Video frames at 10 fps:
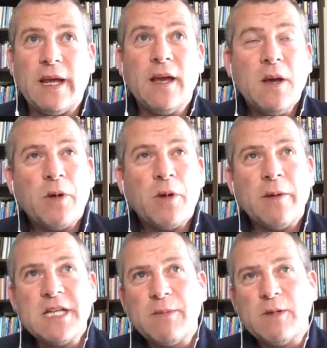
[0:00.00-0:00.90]
play.
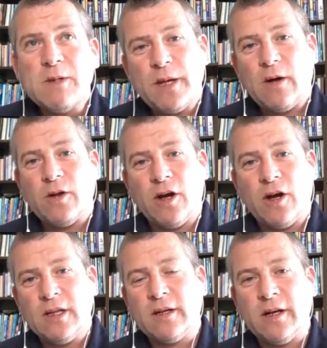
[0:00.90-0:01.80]
But I was able to pick out
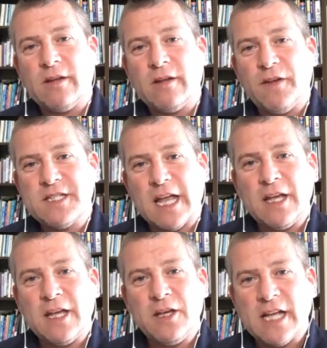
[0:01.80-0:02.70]
all the Gaeltacht faces.
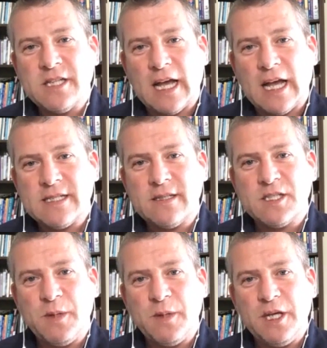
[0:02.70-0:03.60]
And as
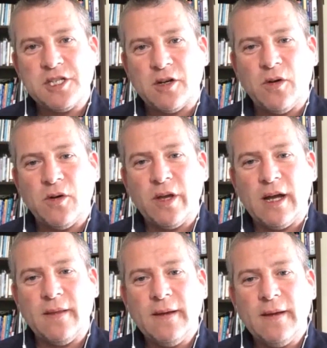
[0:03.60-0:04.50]
the speeches are
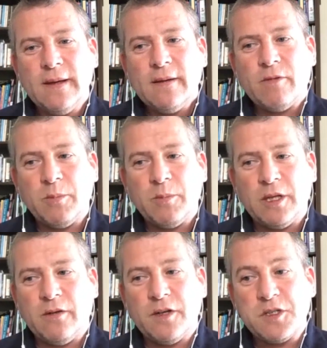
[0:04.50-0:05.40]
going on
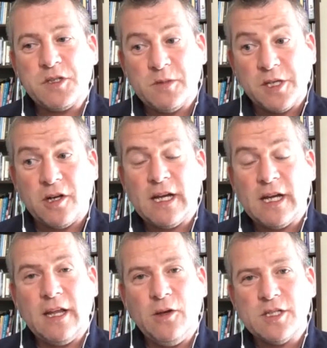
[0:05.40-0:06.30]
by the officials, by Sean
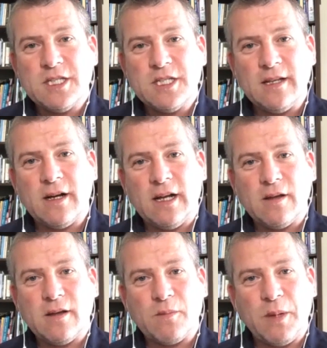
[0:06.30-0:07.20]
Kelly, you can see the
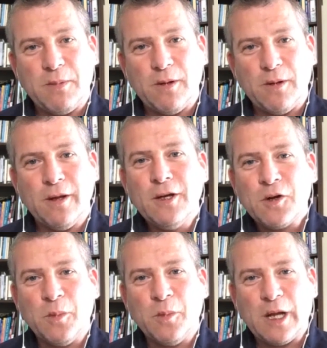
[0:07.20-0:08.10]
Gaeltacht people
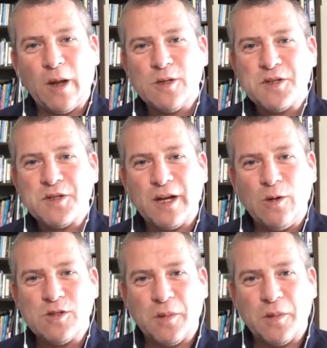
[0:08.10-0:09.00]
coming closer and
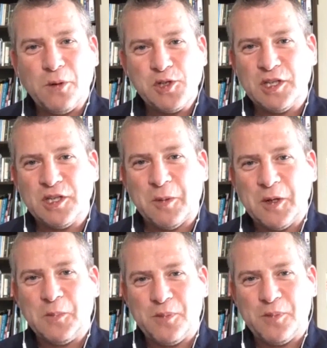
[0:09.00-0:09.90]
closer and pushing their
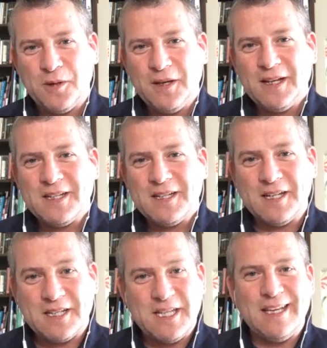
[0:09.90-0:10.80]
way up
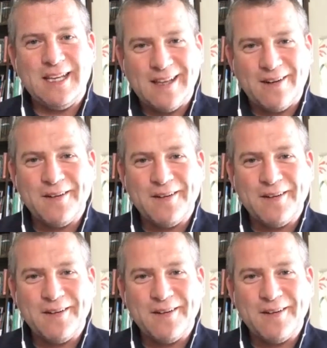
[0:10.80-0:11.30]
to see